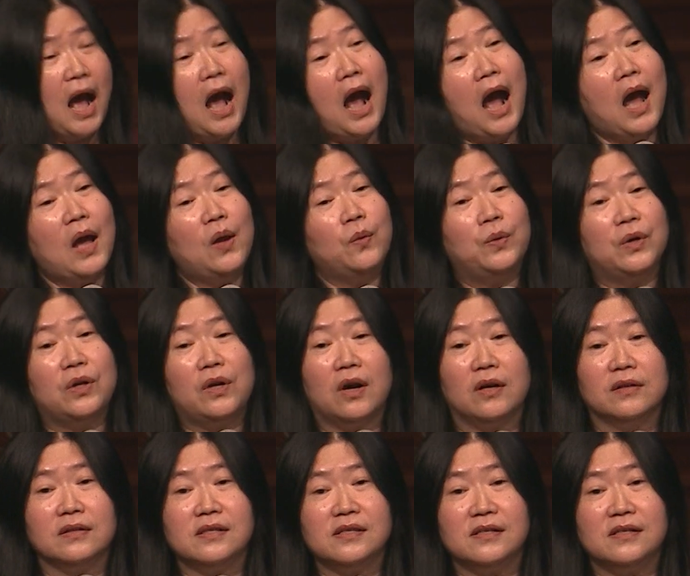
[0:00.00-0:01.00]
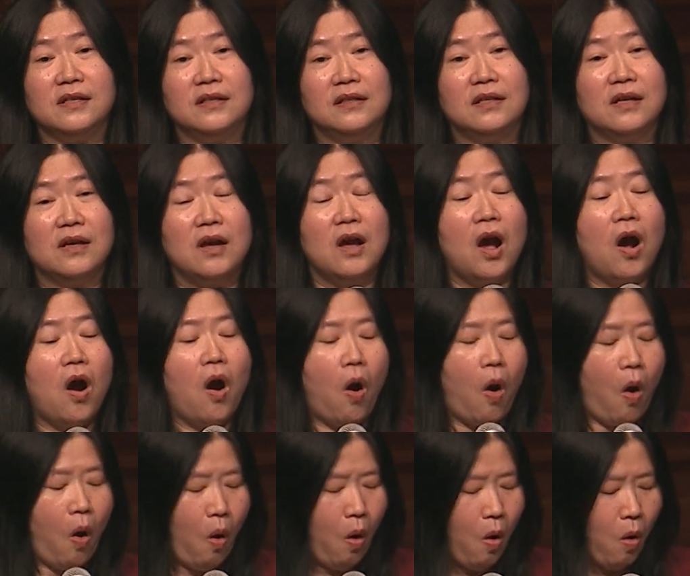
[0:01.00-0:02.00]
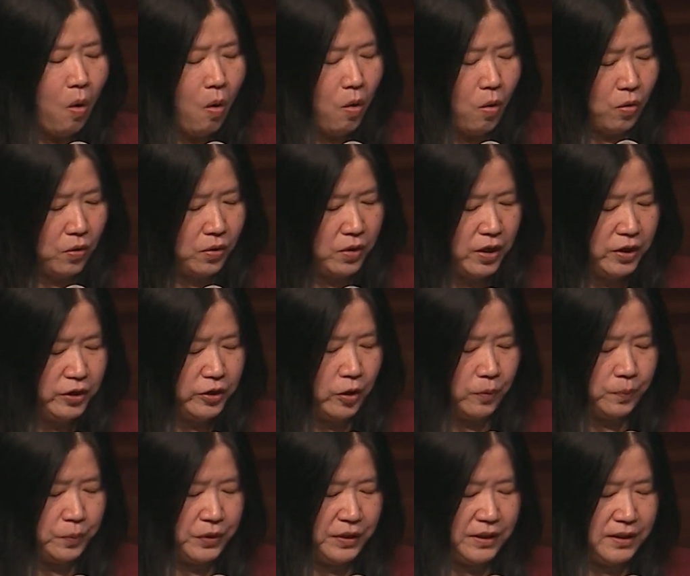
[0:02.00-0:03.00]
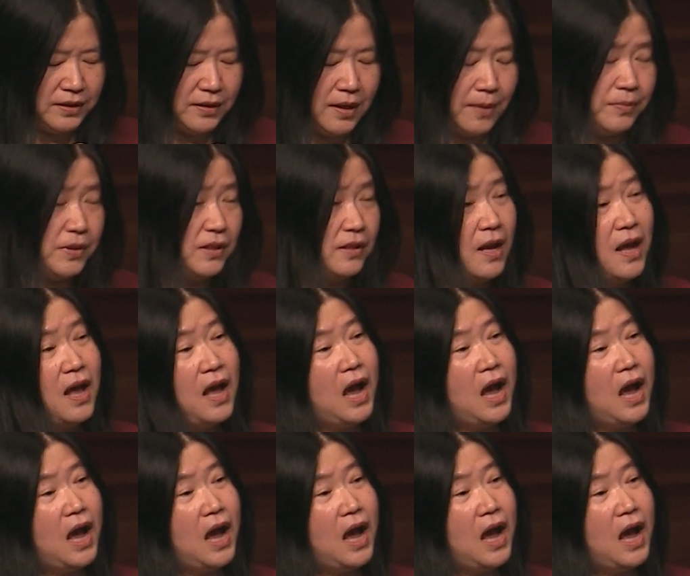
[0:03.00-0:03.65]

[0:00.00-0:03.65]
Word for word: I will consider all your precepts.